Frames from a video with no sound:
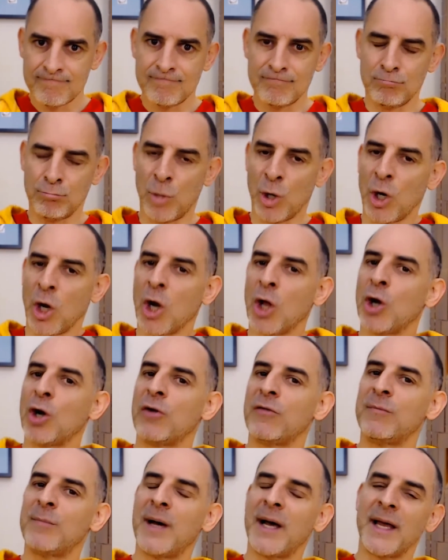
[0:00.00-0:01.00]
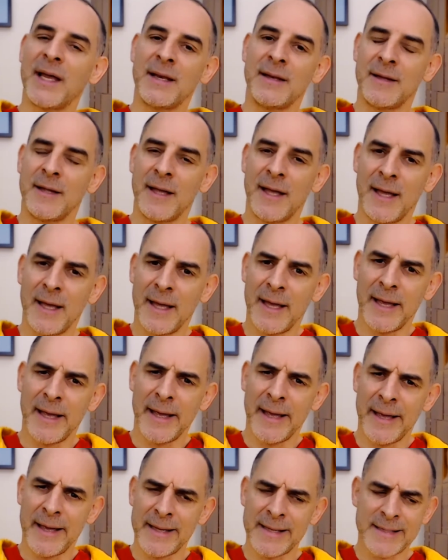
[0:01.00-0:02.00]
monologue of mine
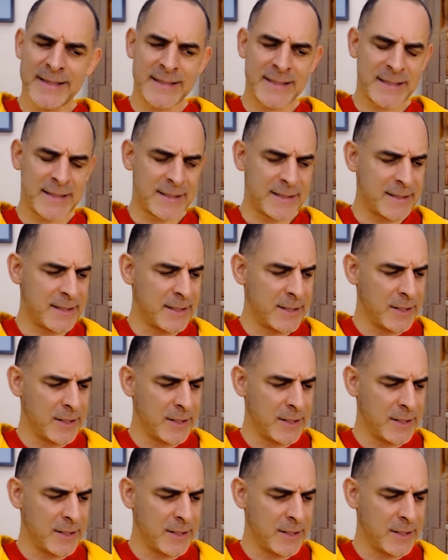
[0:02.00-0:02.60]
has